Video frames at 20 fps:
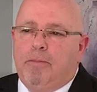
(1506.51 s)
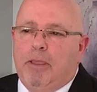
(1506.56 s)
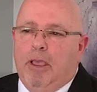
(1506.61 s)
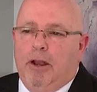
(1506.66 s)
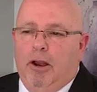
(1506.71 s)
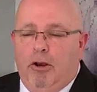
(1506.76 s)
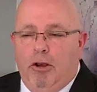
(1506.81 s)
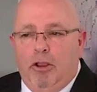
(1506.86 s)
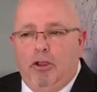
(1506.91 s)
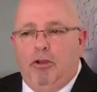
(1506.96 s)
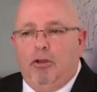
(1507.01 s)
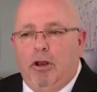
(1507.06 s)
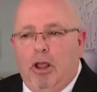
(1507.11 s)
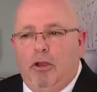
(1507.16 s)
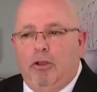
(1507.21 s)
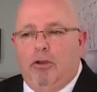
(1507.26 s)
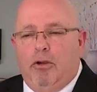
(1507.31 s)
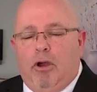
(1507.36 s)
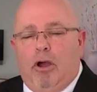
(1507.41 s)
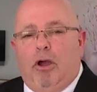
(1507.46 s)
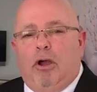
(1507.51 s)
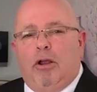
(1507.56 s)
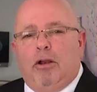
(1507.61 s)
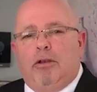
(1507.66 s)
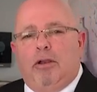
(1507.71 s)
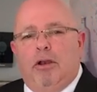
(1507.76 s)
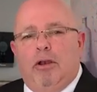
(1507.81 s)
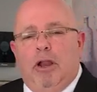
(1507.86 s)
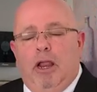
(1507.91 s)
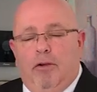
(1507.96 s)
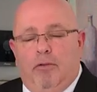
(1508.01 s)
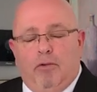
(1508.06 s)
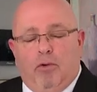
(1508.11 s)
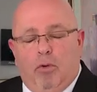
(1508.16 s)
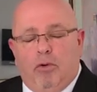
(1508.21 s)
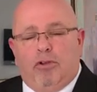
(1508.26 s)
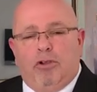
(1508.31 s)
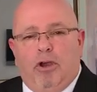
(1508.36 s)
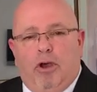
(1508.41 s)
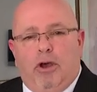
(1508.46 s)
And only you know your heart, and of
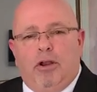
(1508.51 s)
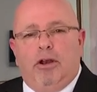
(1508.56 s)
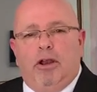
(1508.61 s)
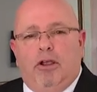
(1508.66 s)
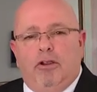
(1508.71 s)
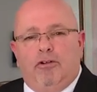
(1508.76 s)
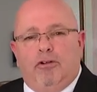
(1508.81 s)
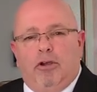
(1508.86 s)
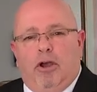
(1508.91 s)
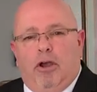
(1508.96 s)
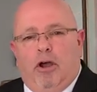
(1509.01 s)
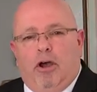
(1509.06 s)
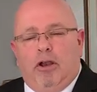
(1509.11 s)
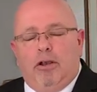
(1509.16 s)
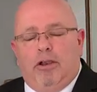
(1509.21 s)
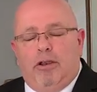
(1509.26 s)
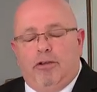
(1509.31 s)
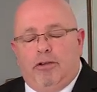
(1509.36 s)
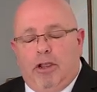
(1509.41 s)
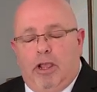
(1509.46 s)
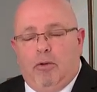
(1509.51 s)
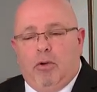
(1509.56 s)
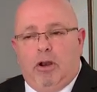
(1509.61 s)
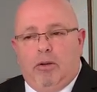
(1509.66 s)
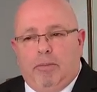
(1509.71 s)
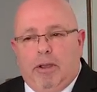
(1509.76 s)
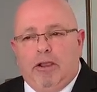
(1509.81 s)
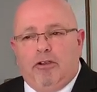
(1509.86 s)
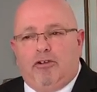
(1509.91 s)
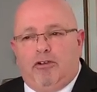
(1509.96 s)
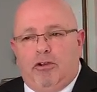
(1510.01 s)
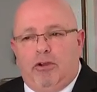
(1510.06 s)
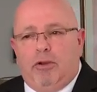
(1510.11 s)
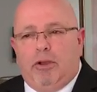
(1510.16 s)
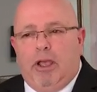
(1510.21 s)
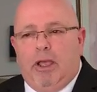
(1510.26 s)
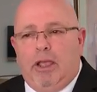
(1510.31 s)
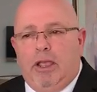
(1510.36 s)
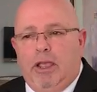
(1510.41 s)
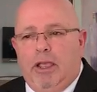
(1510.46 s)
course God knows your heart, and so you want to make
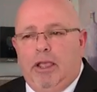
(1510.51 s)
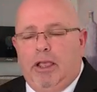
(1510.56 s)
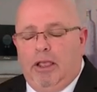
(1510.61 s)
sure